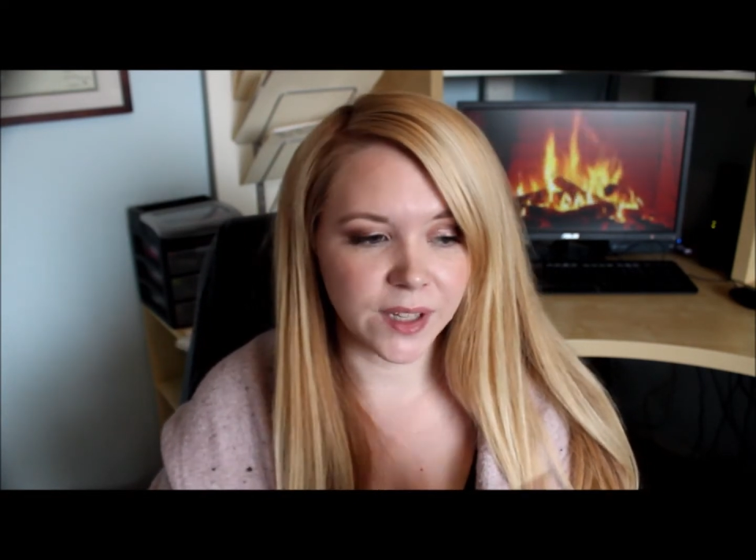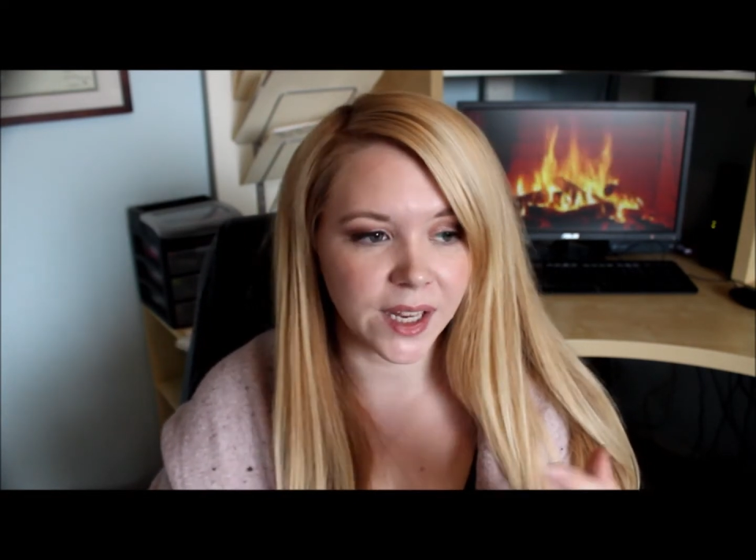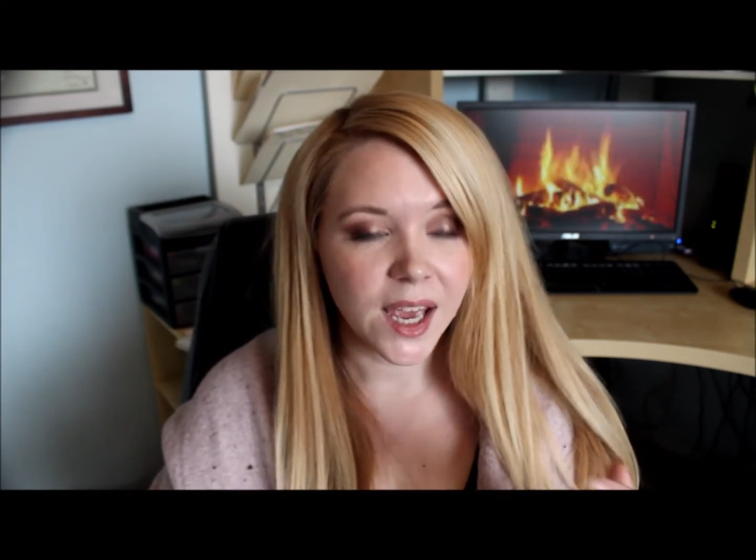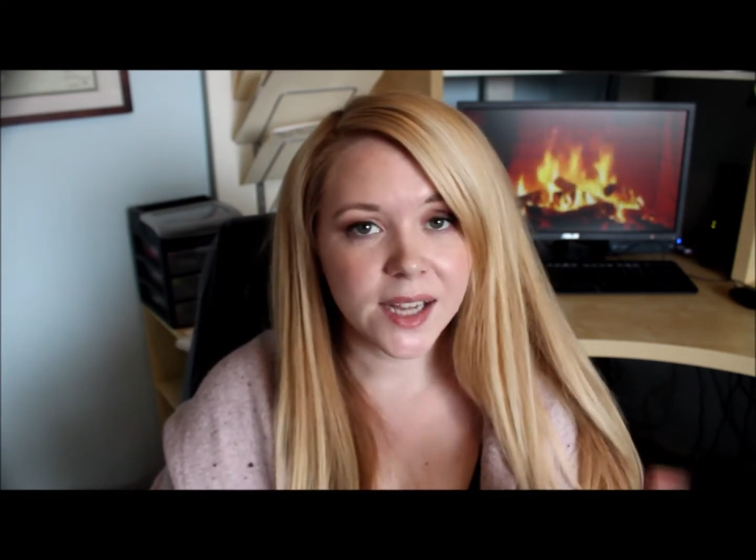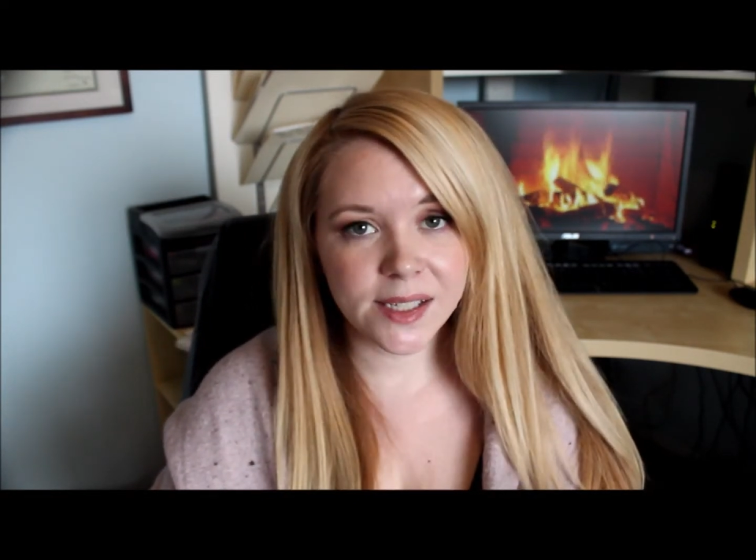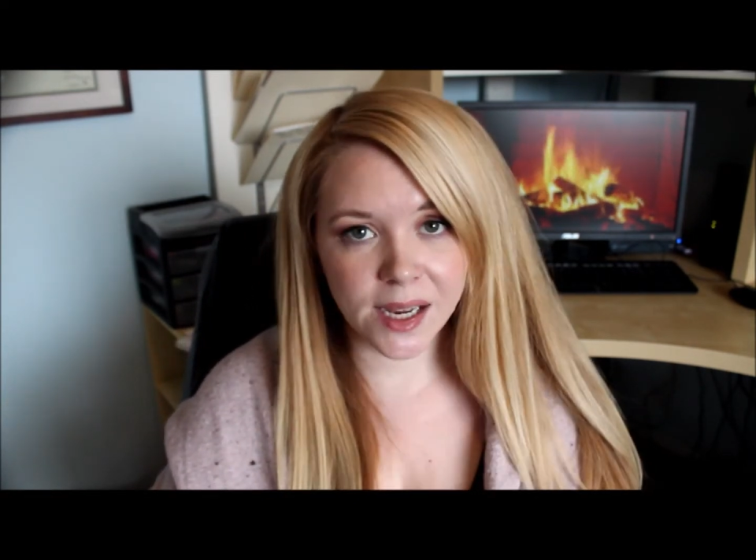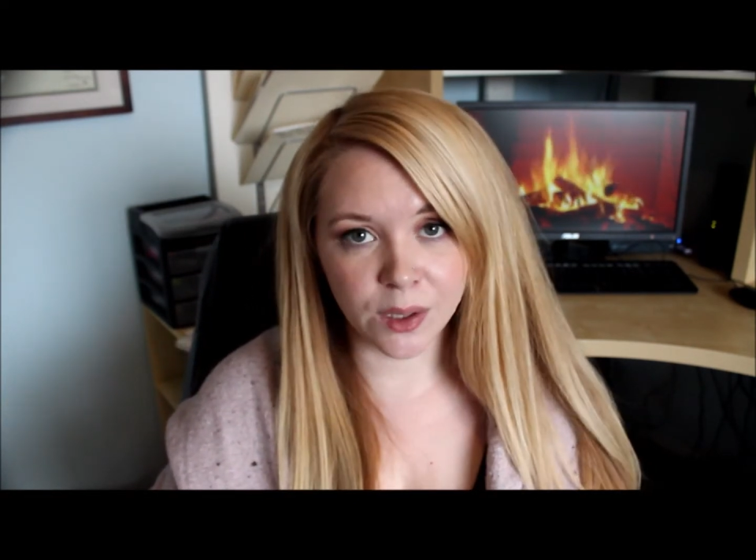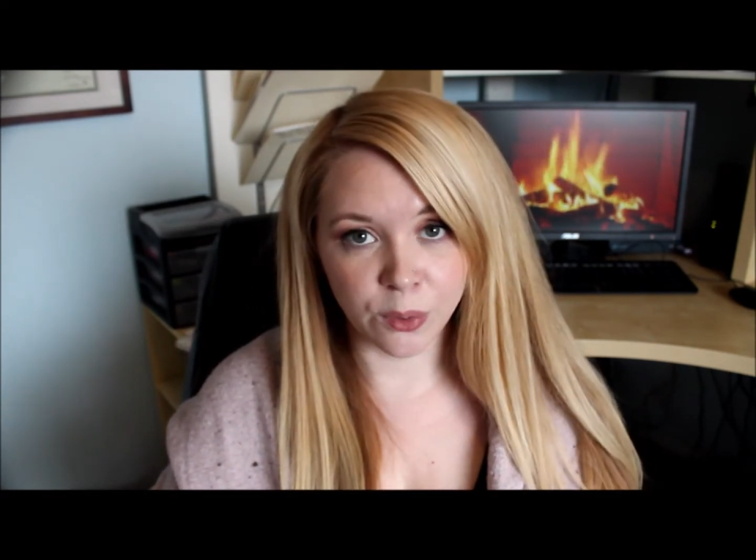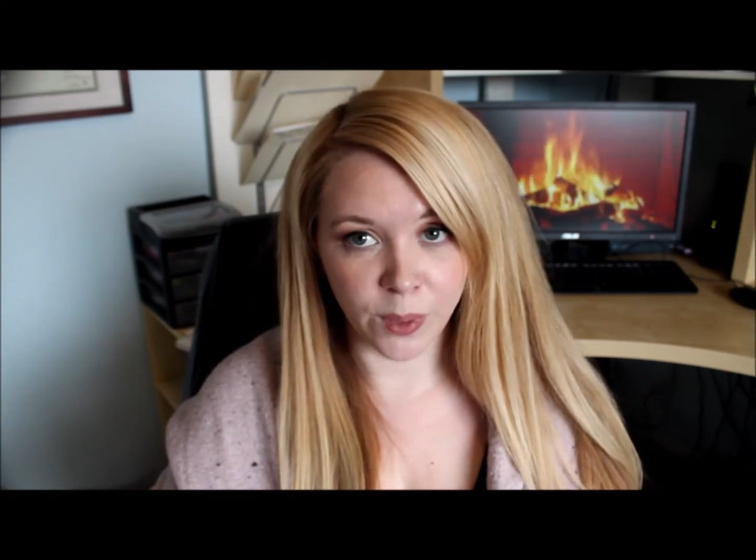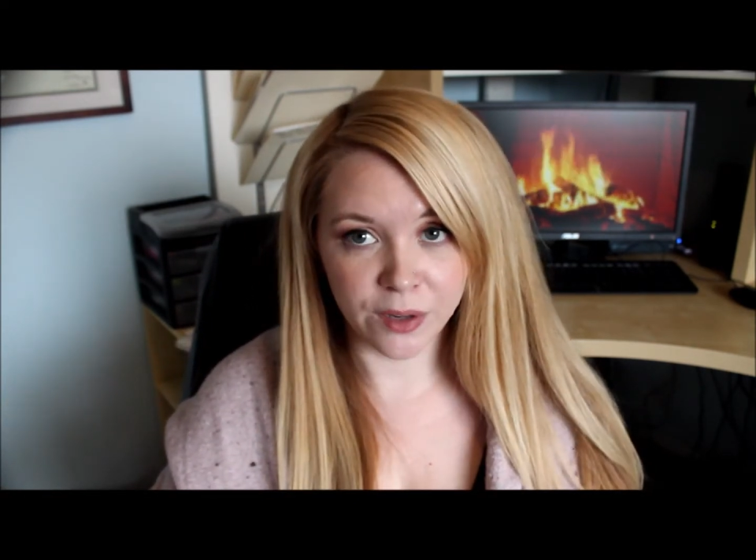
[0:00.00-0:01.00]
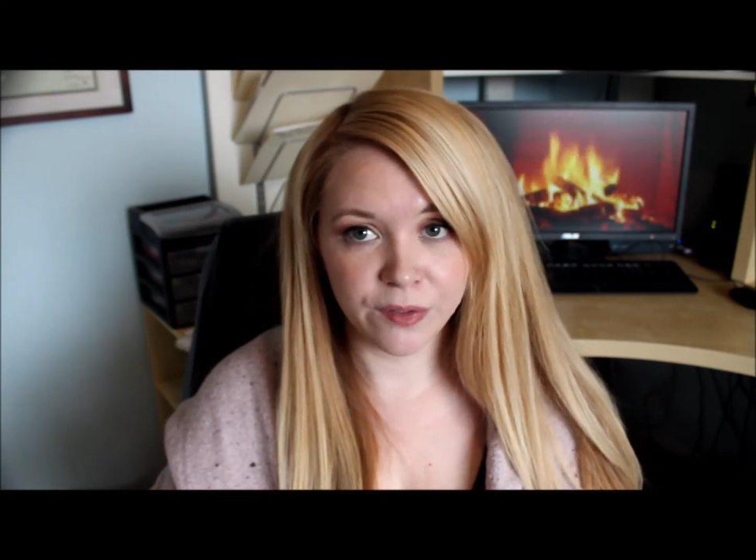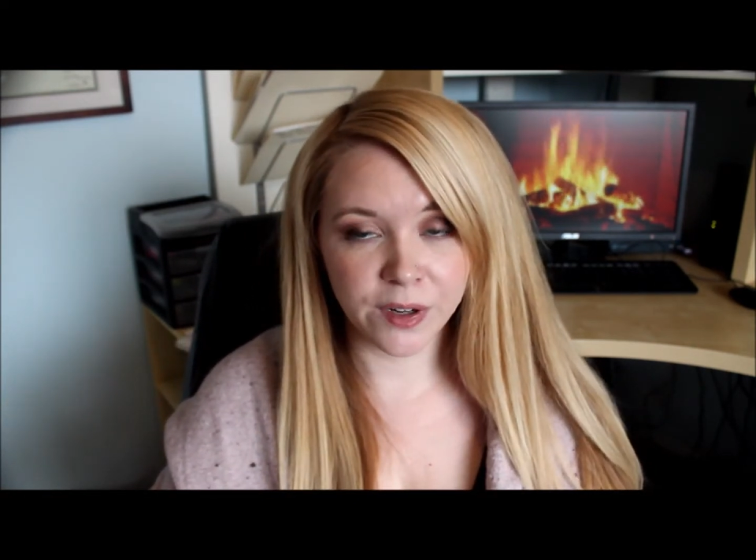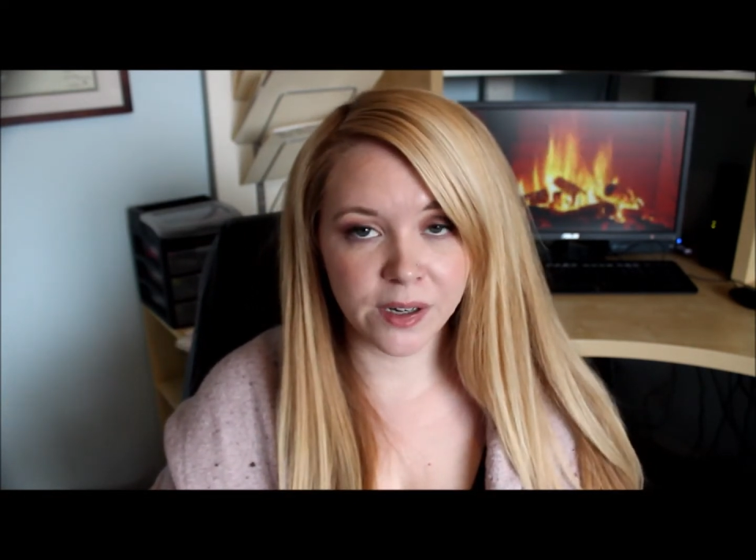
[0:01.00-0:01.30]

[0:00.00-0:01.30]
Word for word: like Taylor Wynn, for